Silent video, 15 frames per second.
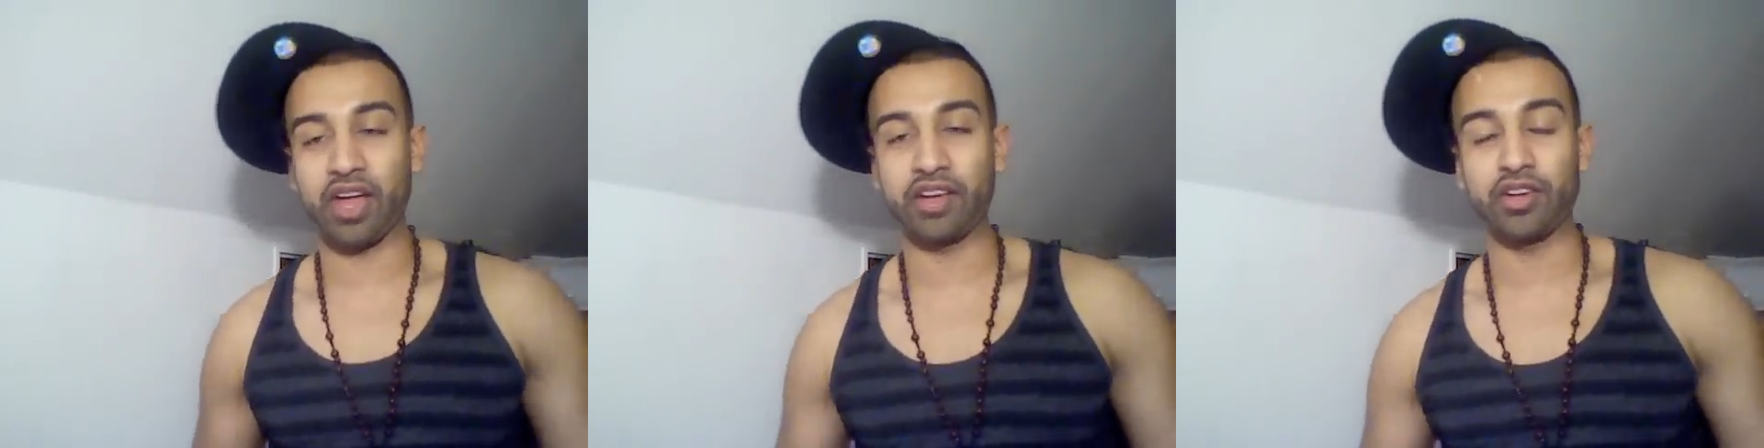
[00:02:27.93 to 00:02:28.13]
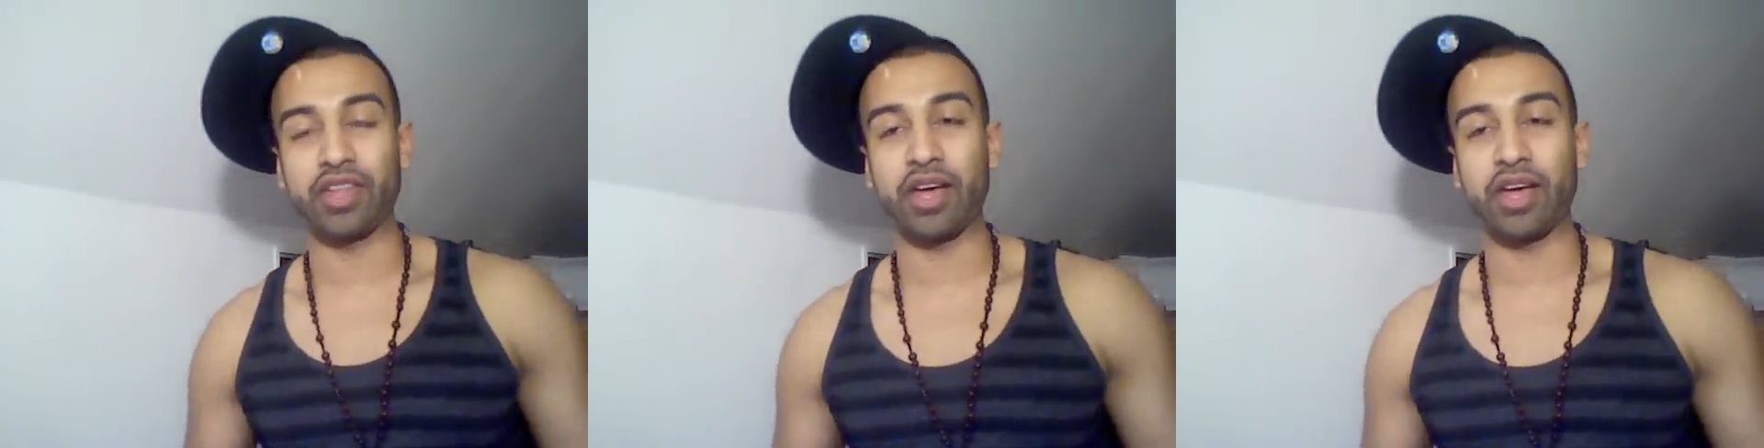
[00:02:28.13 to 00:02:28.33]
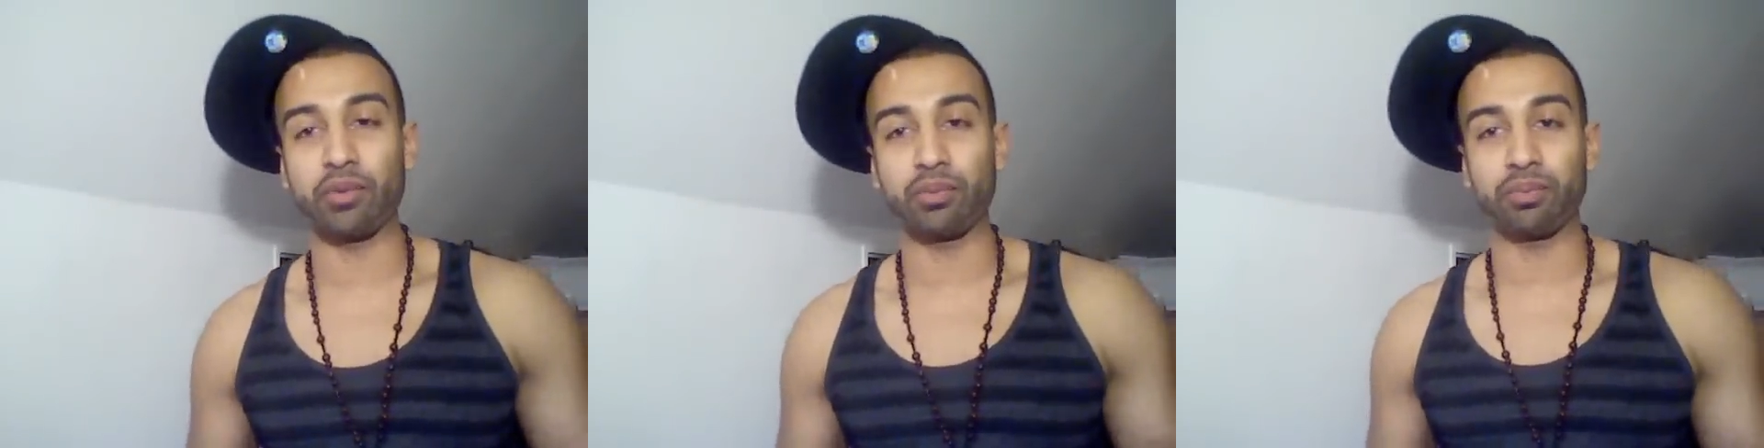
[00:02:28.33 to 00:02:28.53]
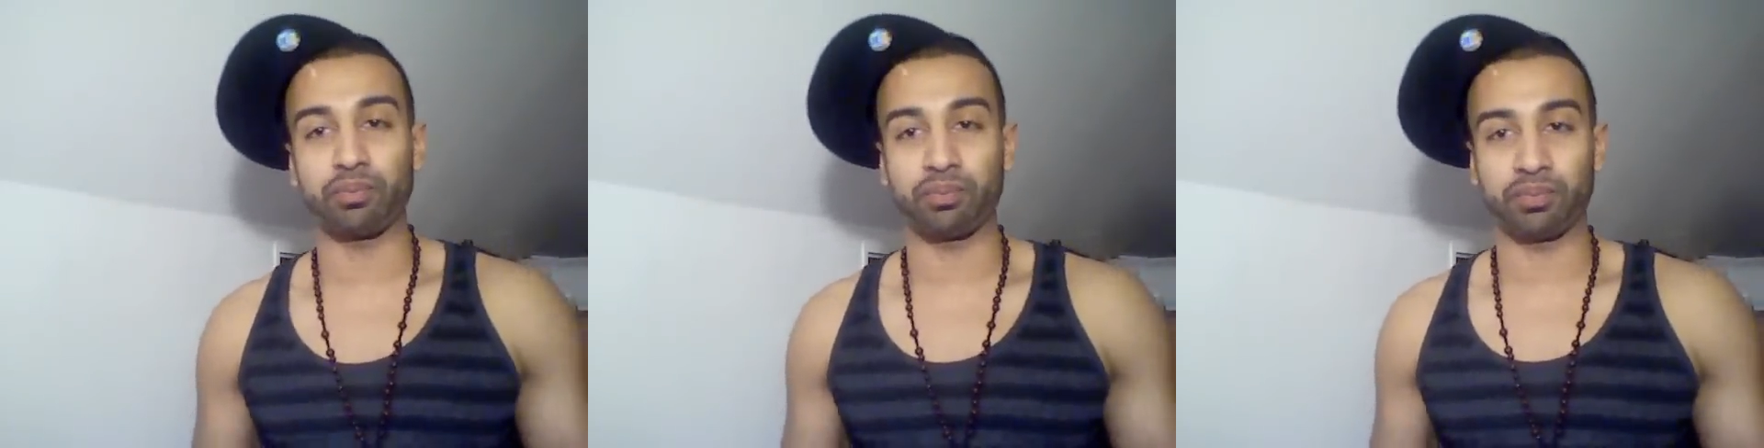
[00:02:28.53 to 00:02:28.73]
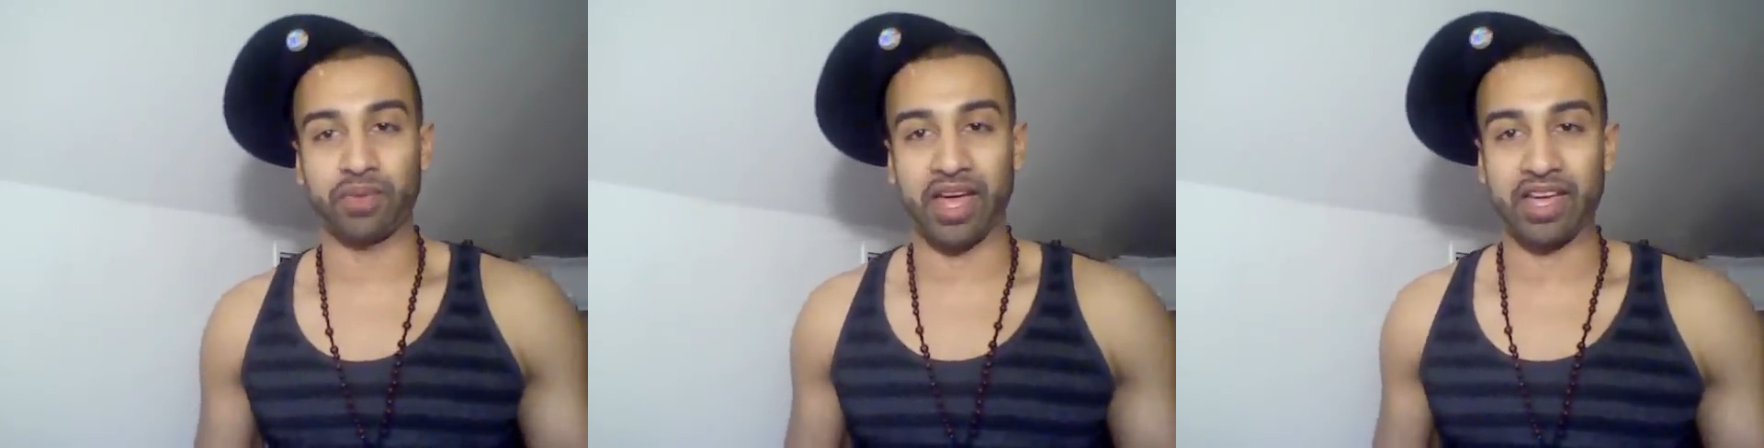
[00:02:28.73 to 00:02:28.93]
I know that
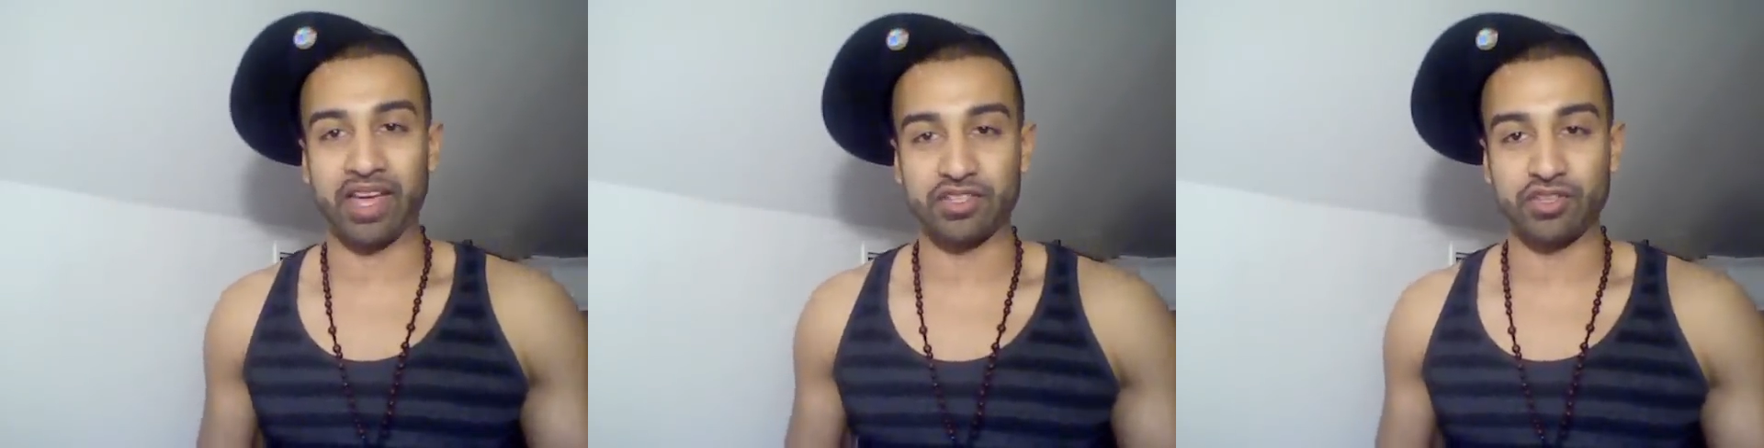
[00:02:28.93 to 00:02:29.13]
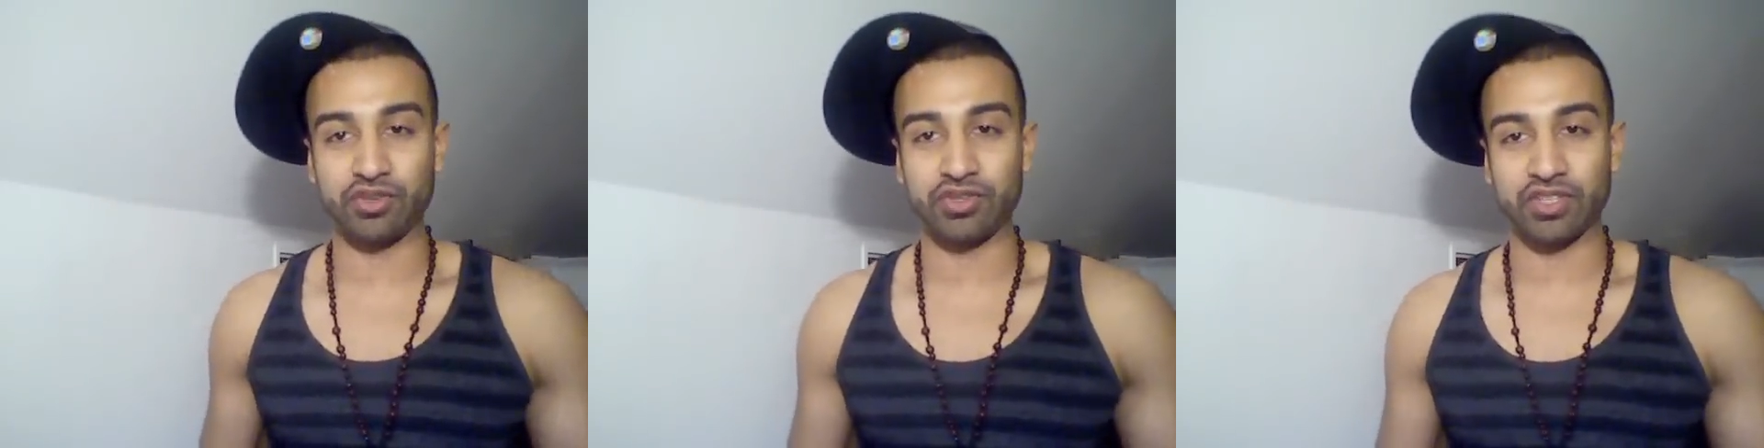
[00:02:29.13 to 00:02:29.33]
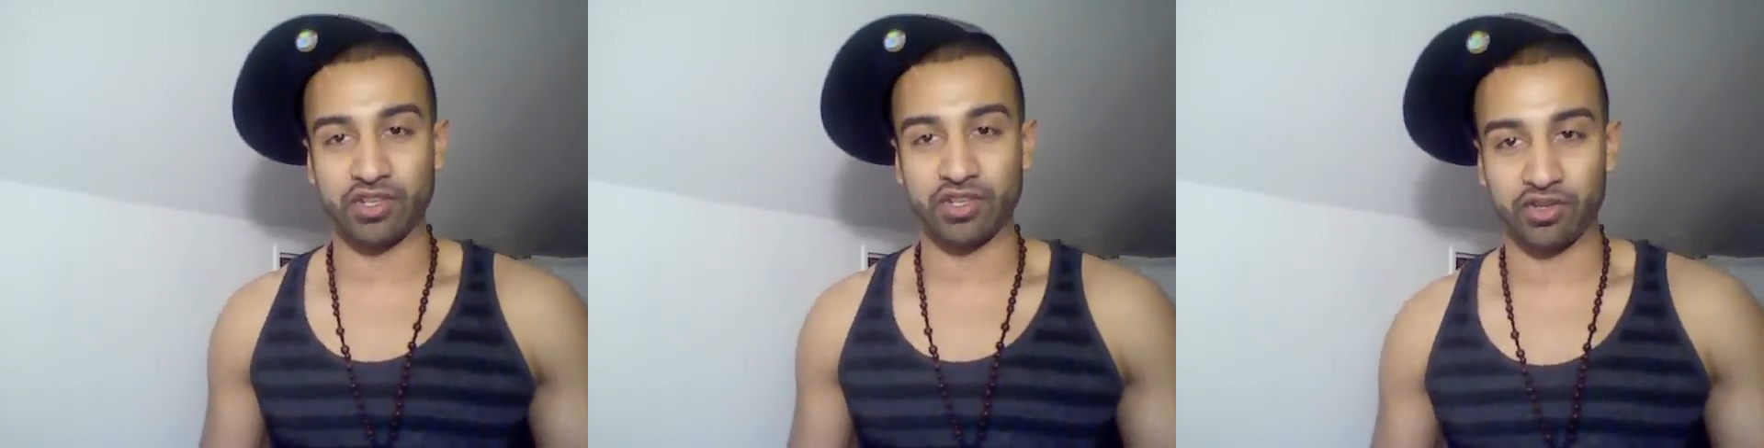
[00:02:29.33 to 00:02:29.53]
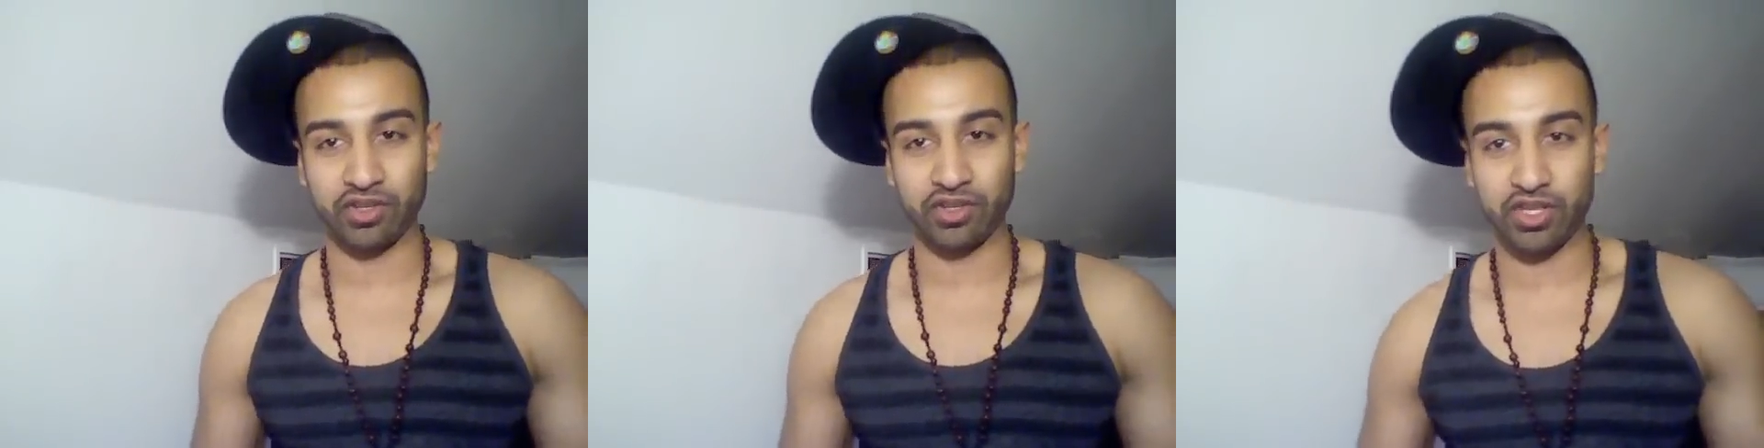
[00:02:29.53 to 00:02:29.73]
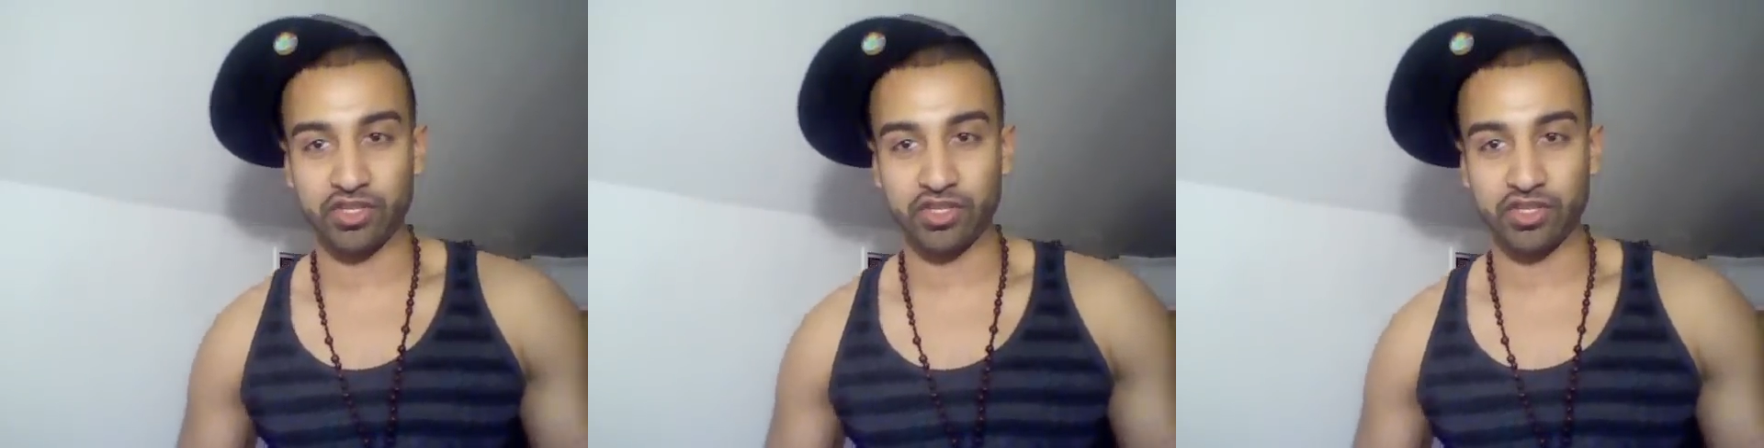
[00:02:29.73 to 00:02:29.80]
gays use it on